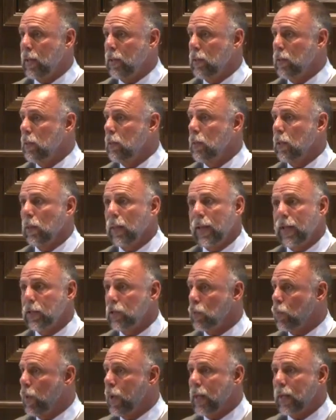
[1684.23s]
And the
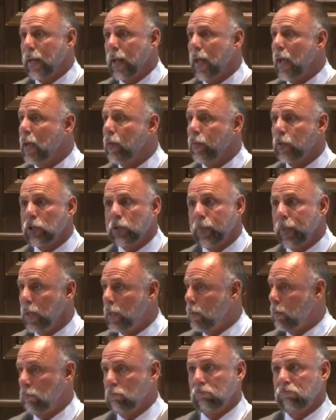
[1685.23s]
last week and a half, it's
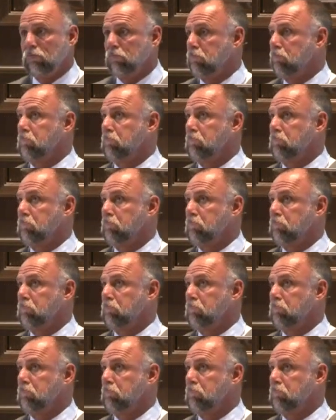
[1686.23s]
been